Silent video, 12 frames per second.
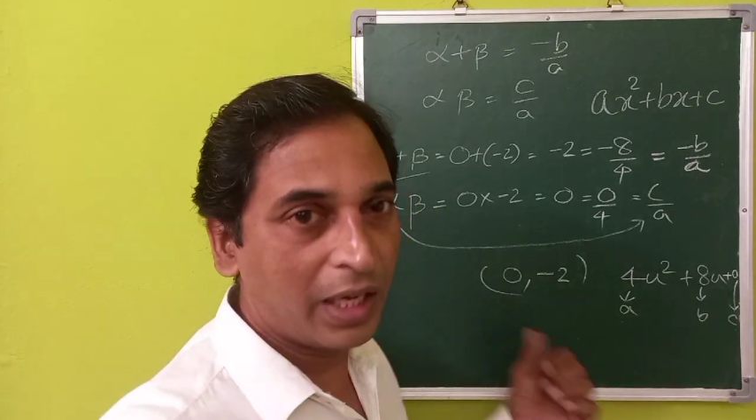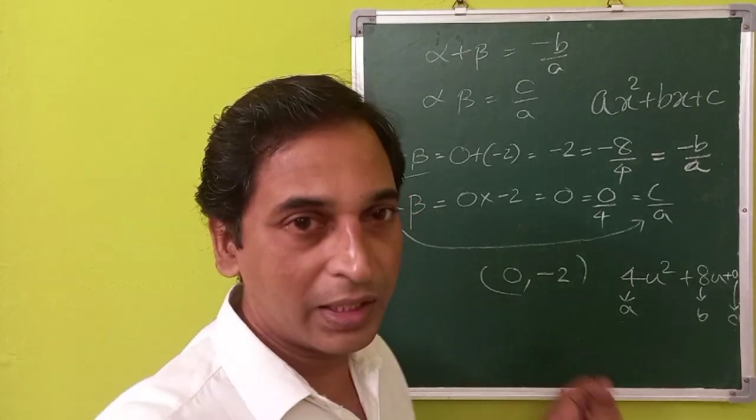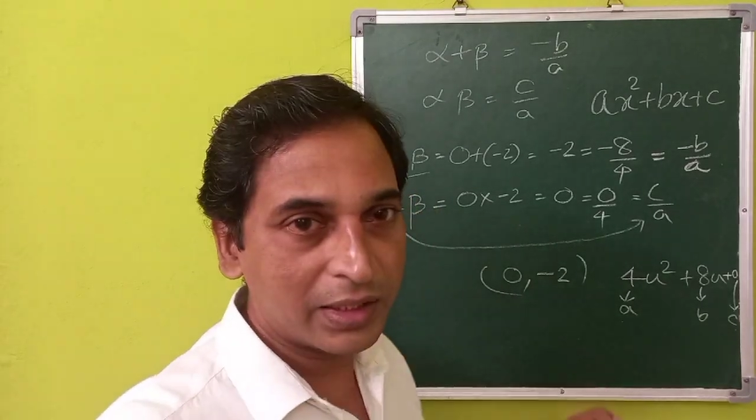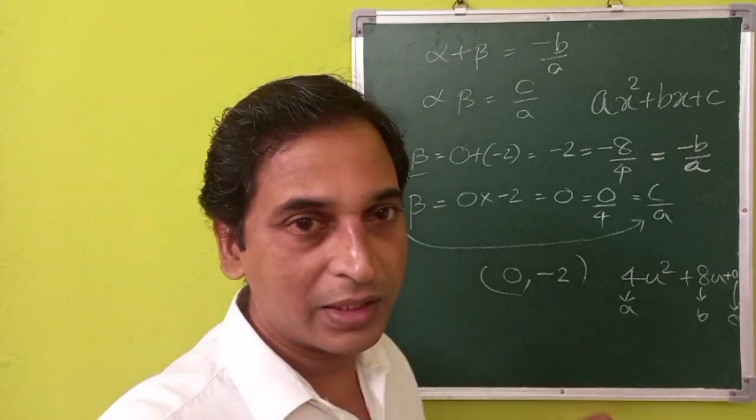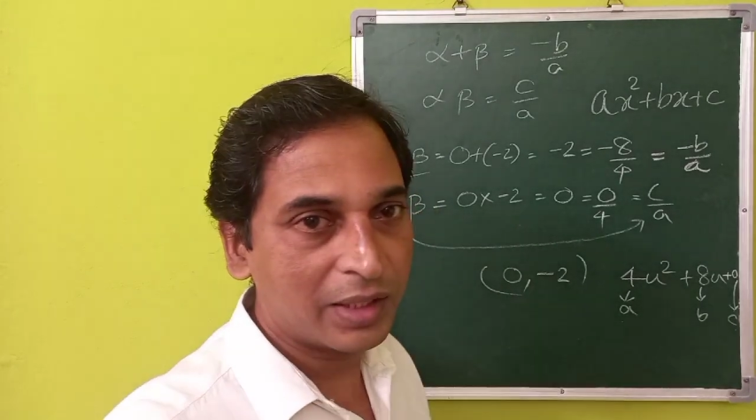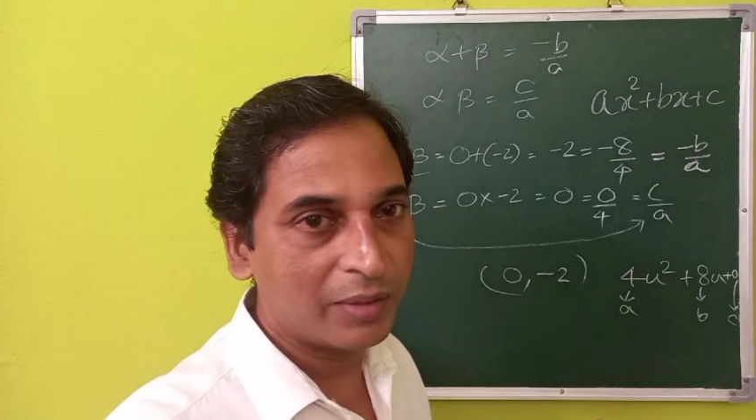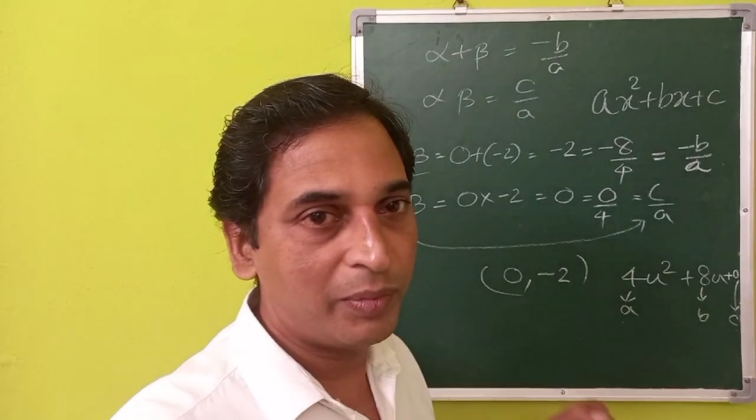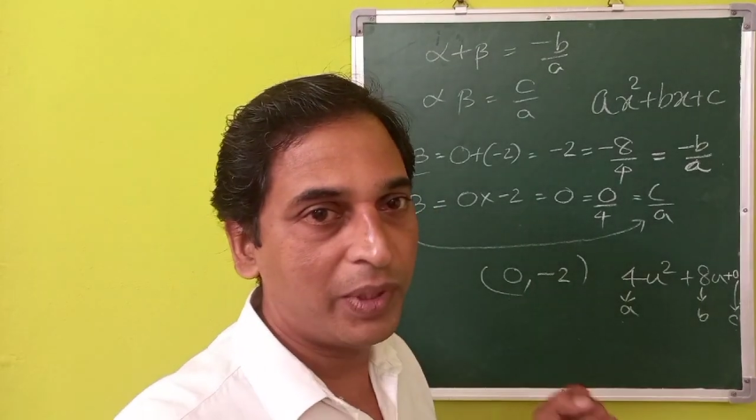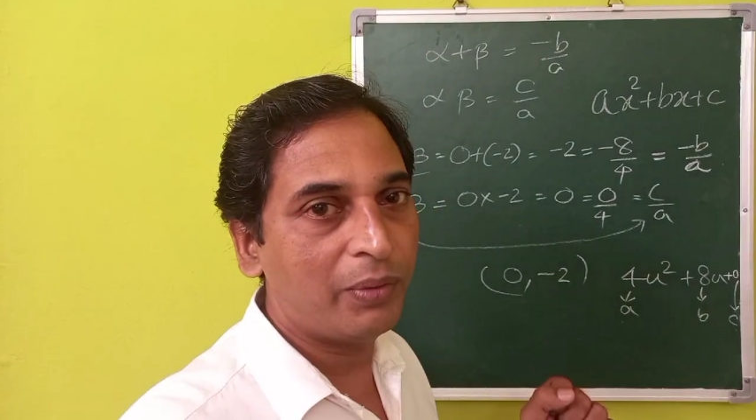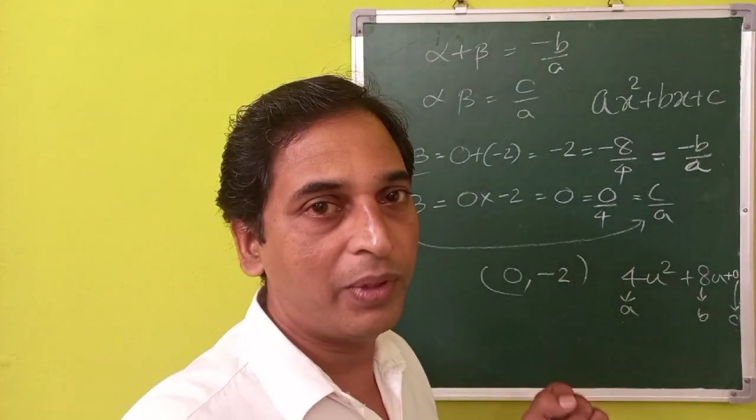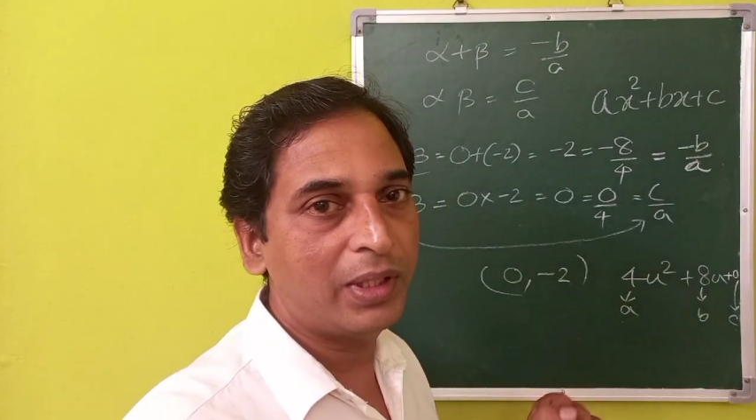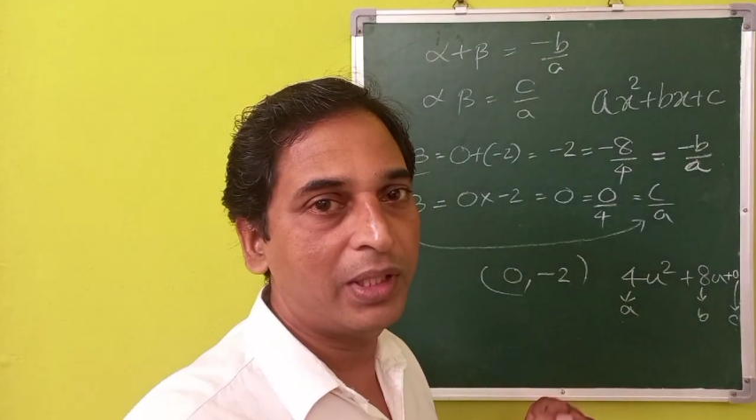relationship
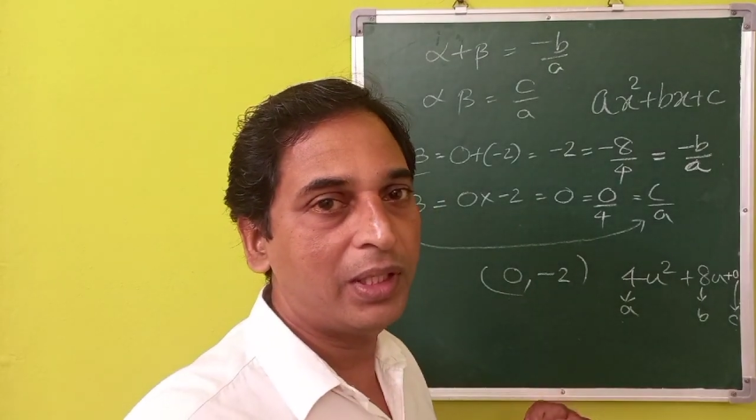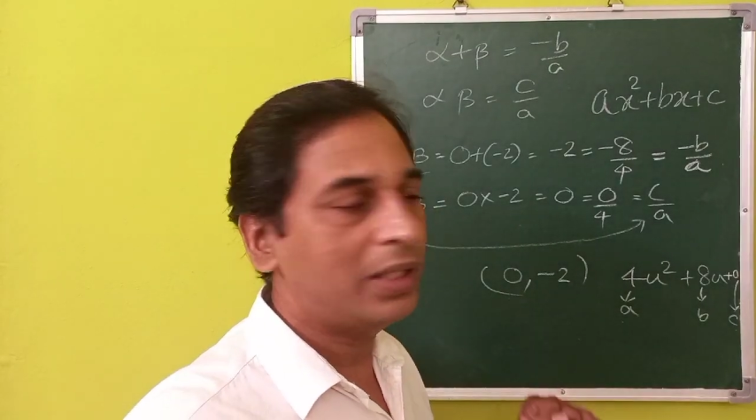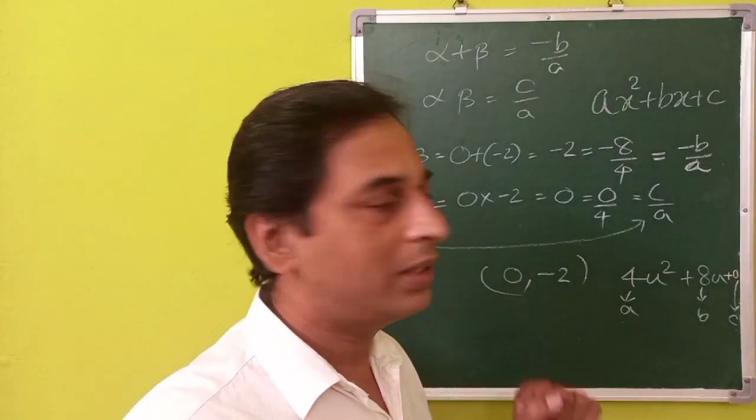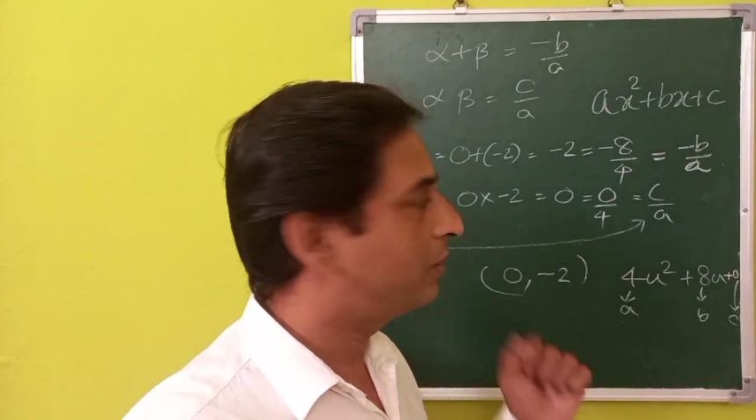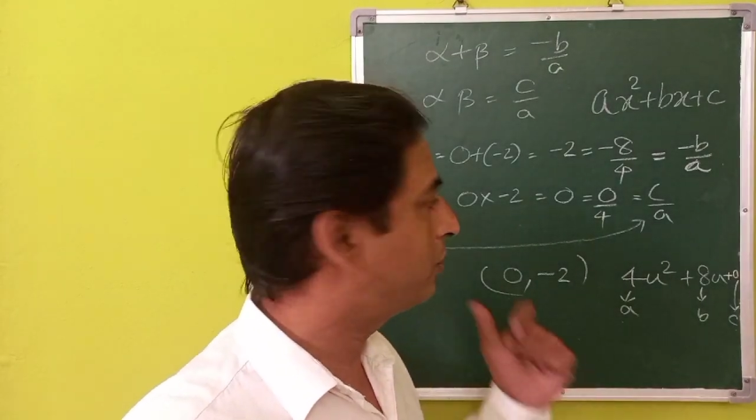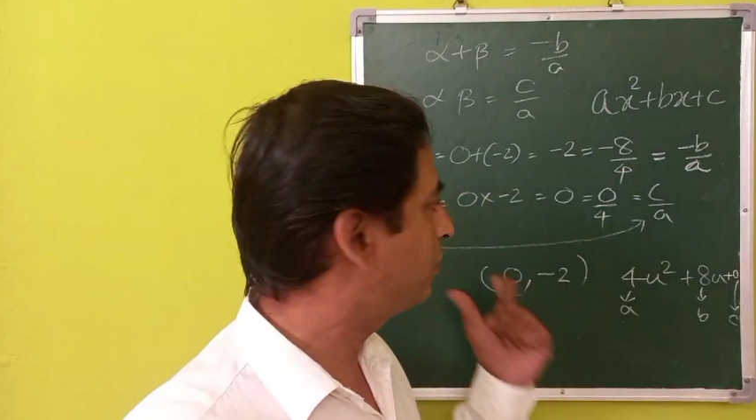between the